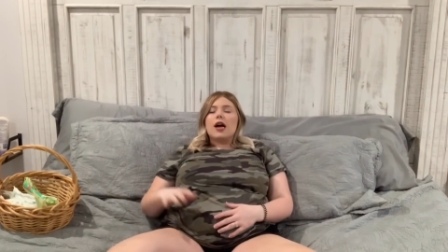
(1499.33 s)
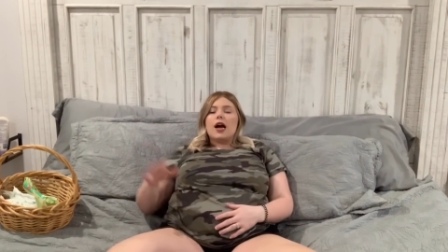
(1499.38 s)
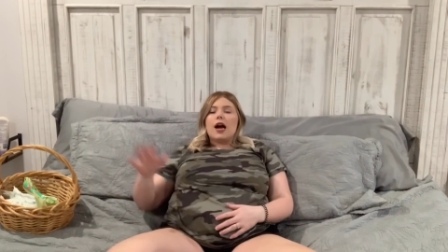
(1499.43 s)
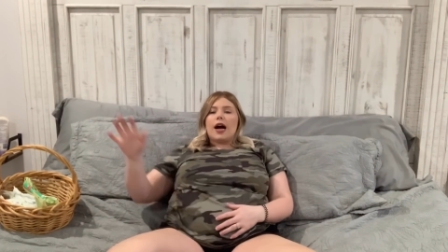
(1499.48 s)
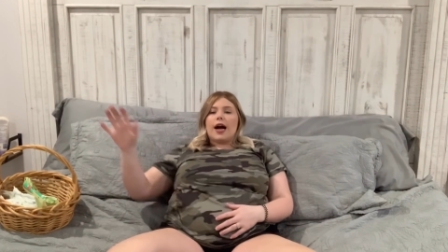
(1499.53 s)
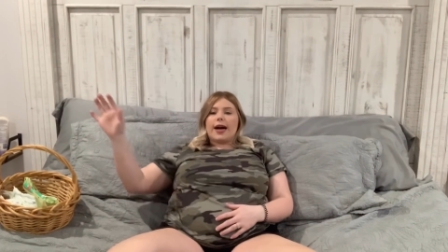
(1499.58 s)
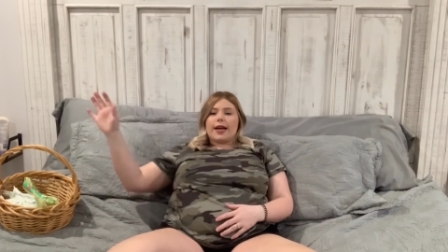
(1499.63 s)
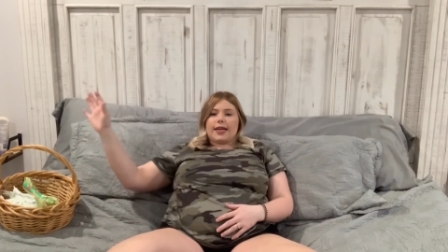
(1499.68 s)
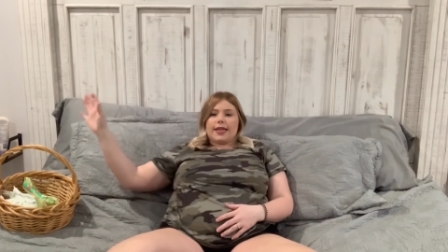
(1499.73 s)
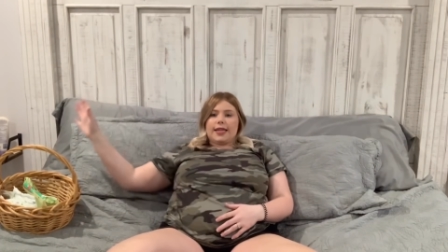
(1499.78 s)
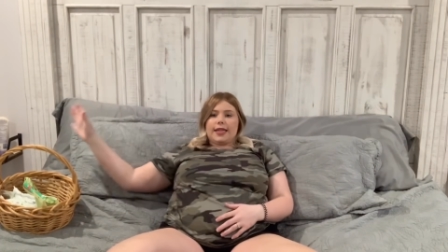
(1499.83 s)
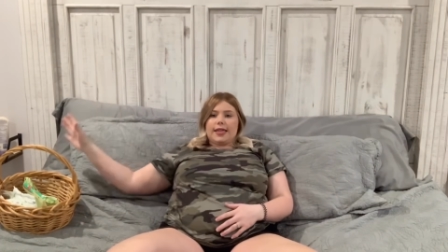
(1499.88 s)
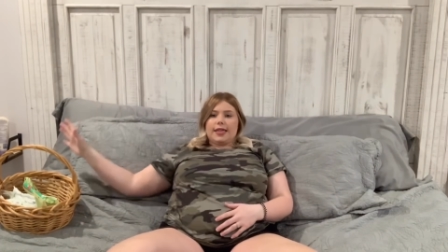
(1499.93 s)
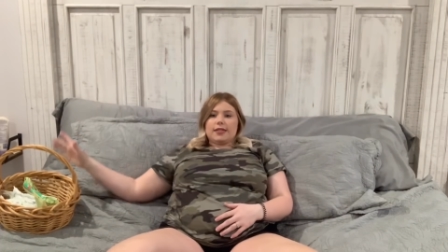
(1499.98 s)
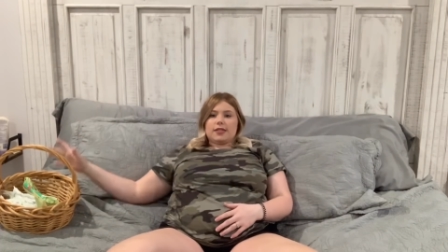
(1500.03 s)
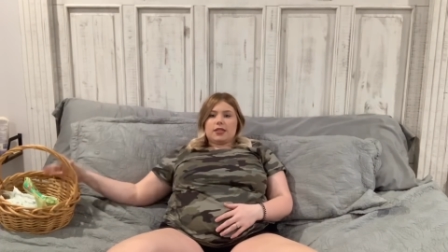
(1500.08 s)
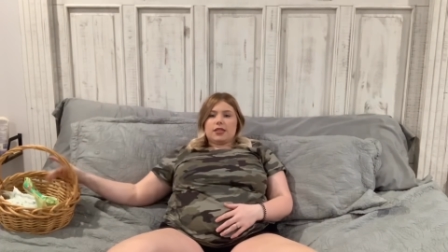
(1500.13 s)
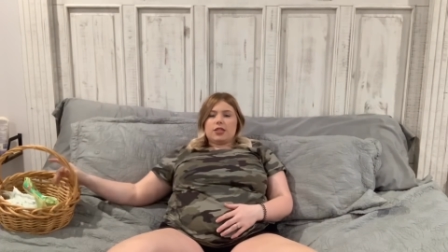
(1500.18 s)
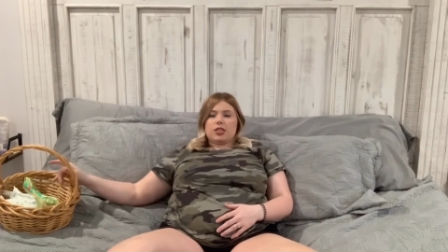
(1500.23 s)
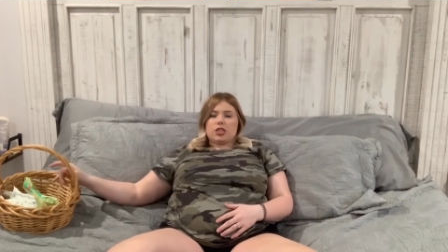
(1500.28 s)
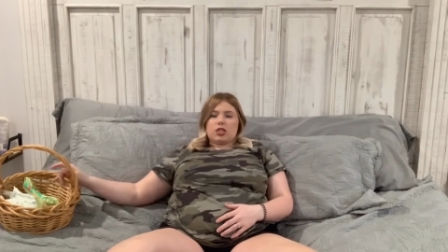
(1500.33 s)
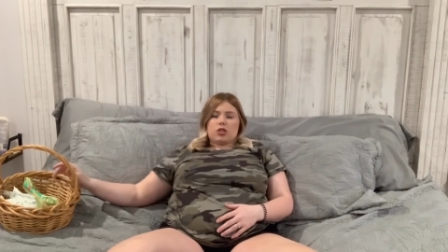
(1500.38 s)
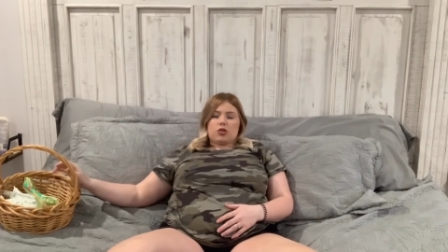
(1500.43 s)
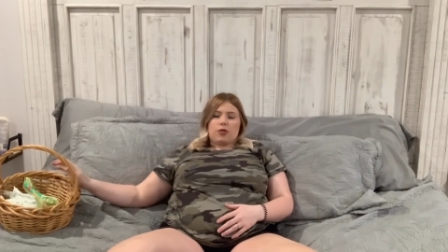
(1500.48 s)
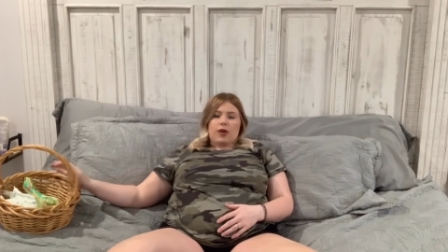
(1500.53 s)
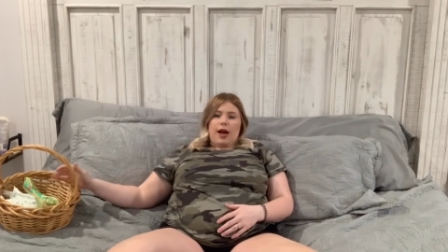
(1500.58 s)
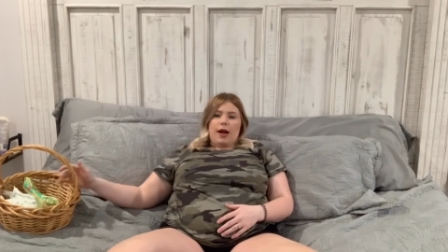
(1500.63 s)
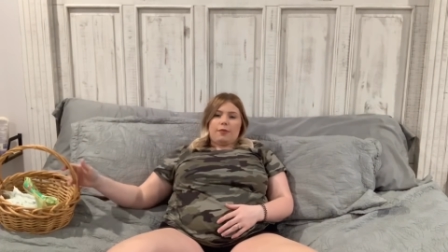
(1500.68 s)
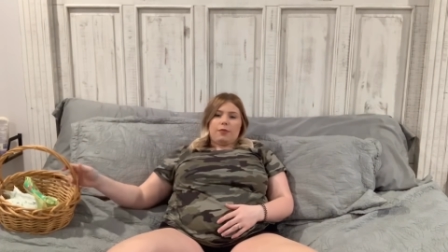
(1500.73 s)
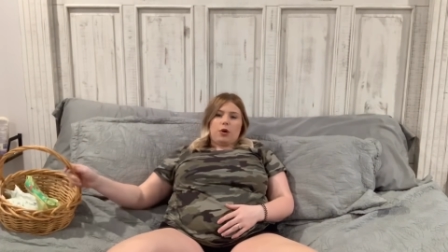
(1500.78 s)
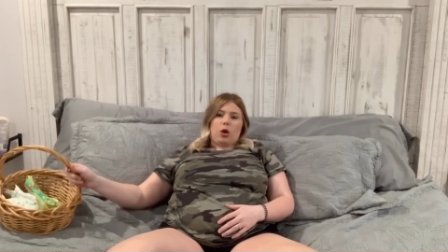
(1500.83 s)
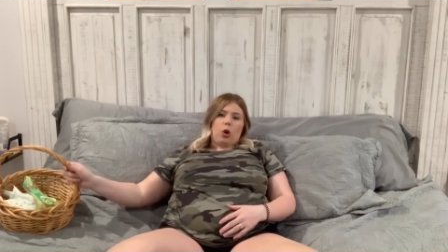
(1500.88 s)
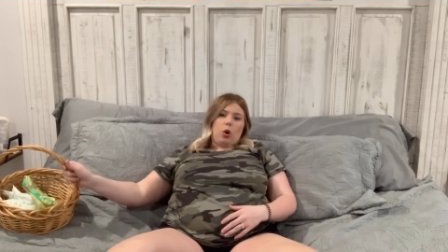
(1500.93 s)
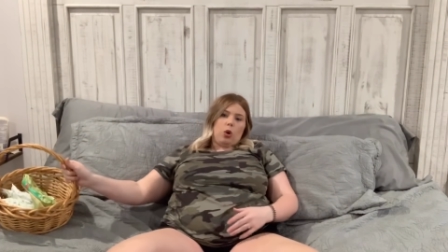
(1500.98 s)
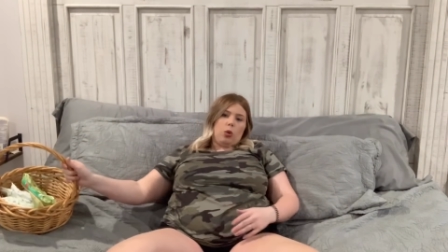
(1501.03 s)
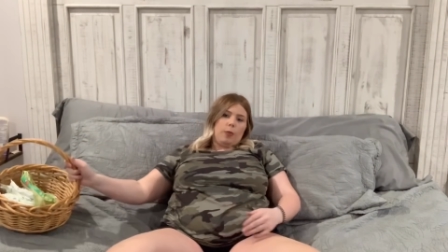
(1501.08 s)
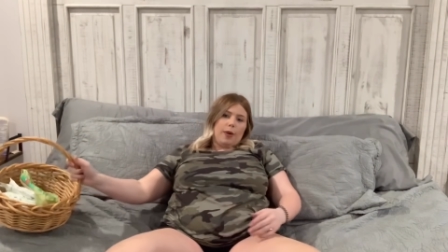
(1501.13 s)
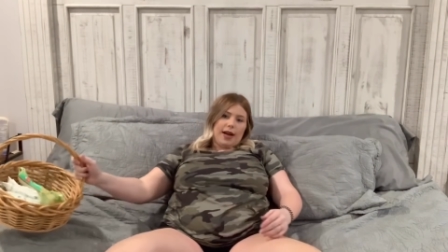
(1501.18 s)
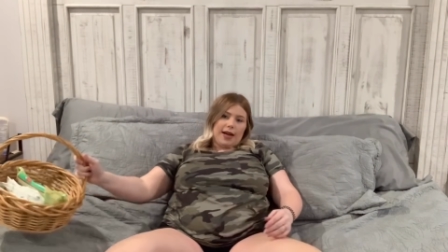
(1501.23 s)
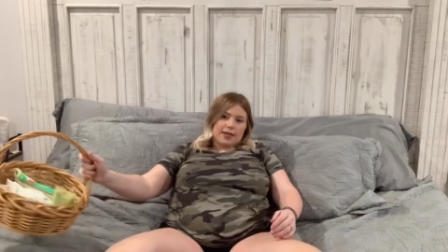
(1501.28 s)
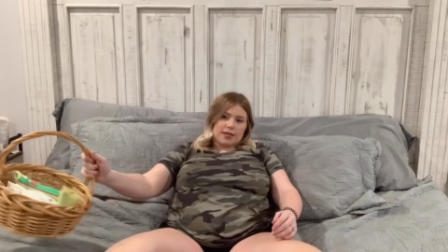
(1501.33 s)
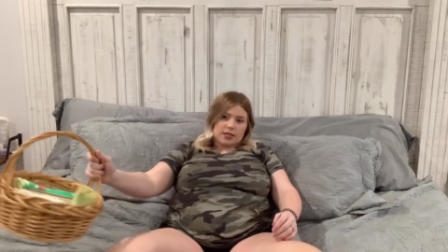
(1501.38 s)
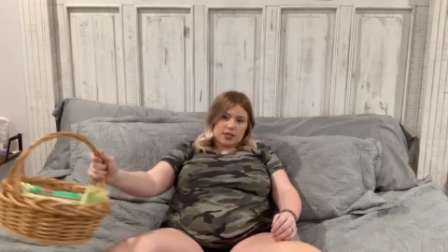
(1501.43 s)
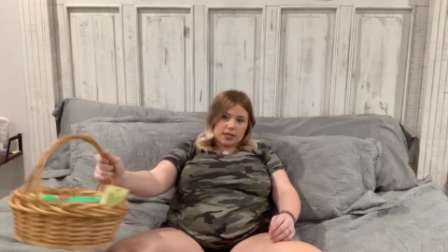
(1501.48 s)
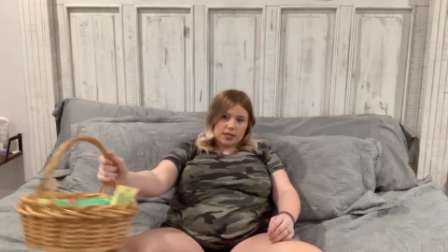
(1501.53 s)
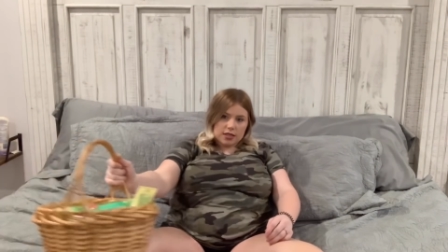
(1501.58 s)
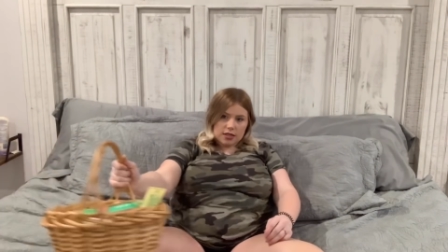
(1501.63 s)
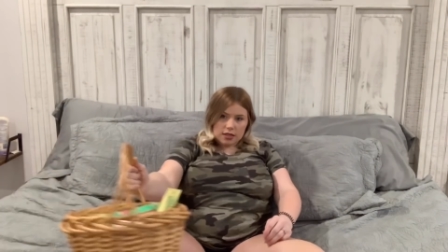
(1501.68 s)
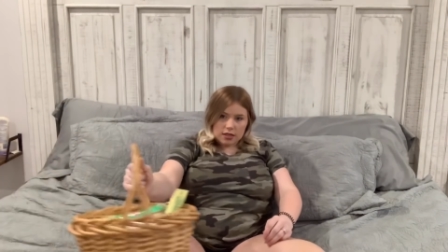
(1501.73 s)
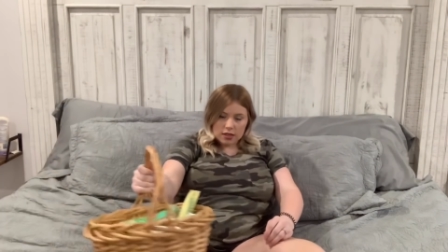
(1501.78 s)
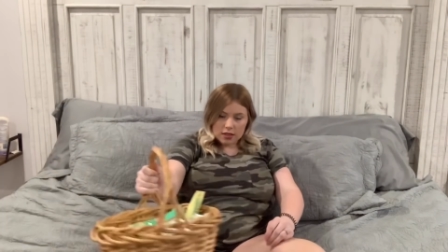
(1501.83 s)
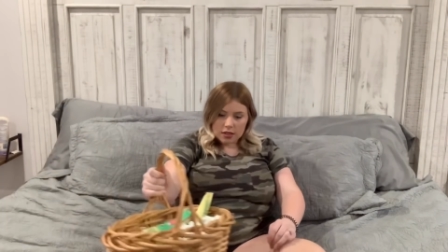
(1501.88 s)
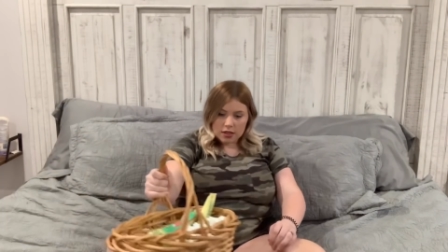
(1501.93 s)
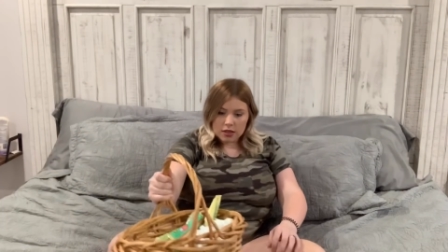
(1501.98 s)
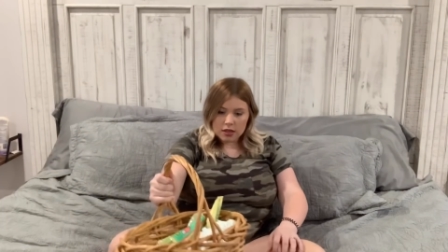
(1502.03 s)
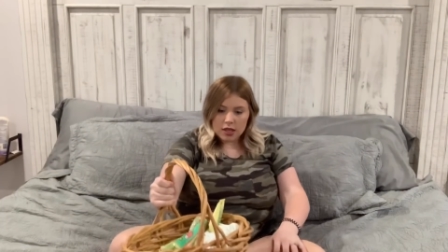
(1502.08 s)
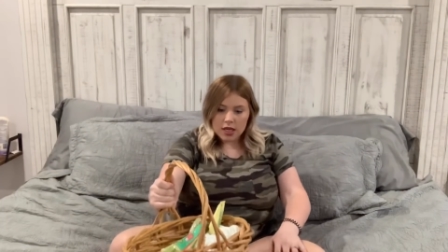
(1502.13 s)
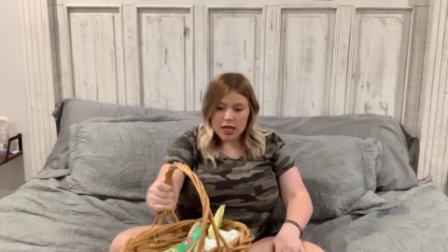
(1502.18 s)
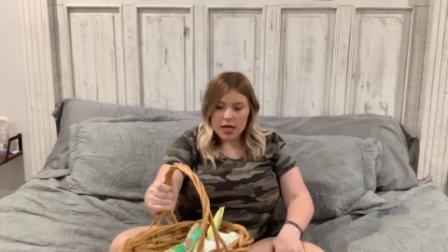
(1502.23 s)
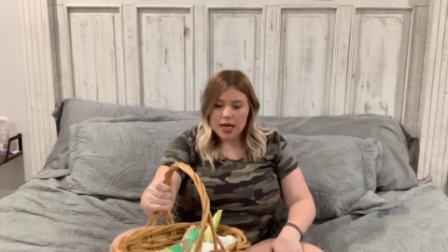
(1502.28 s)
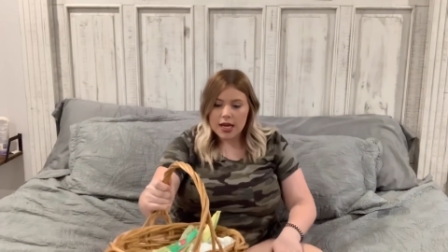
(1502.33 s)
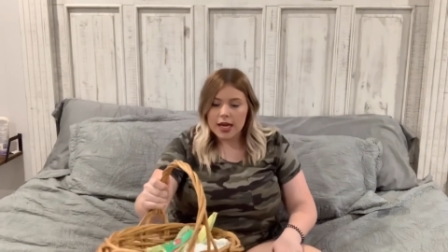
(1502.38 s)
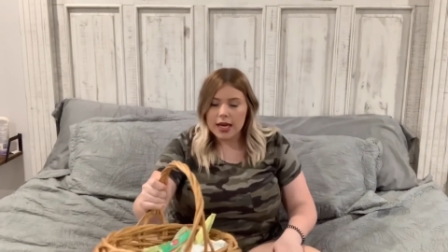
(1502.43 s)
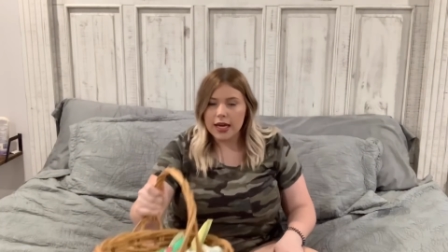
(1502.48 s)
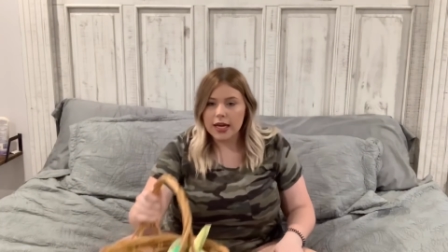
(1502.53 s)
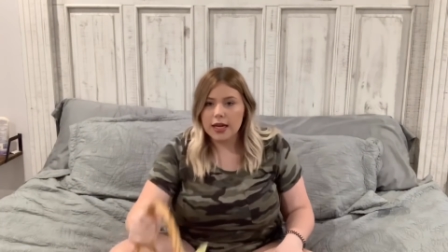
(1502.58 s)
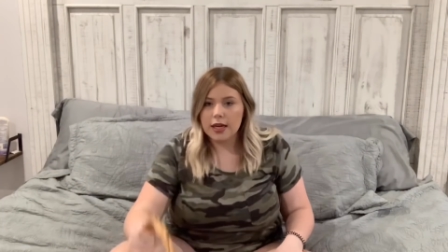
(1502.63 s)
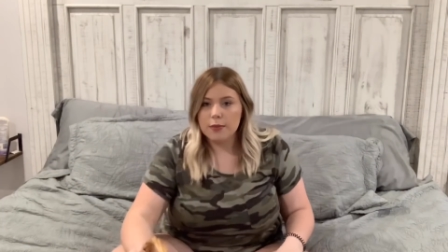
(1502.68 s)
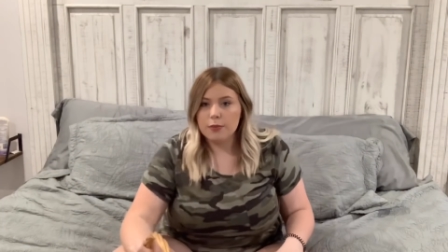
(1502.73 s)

I can easily just grab the whole basket and